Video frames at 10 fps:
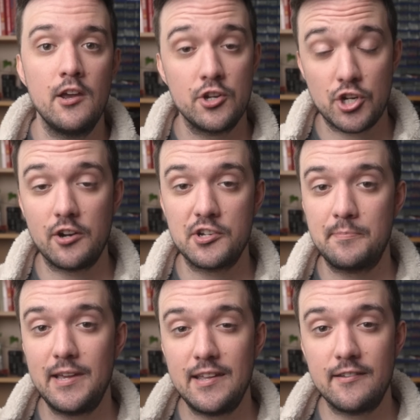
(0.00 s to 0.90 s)
shutter
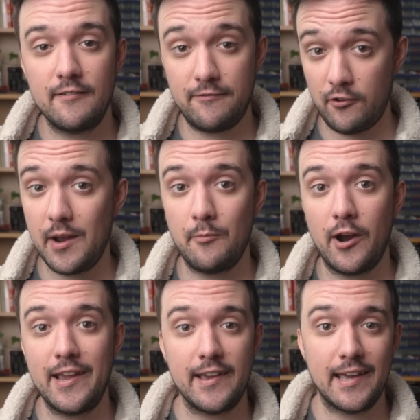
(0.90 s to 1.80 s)
speed, frame
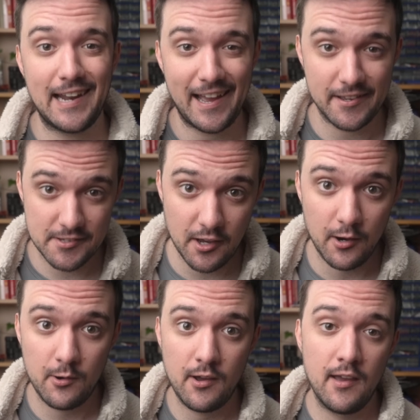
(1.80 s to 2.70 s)
rate, and
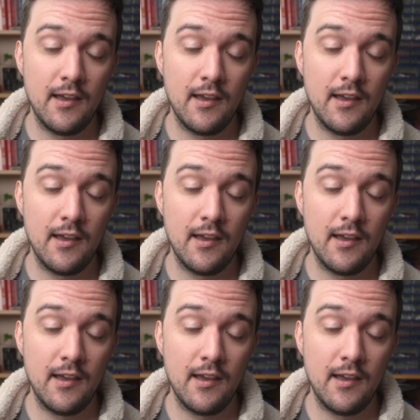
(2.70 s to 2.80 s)
ISO.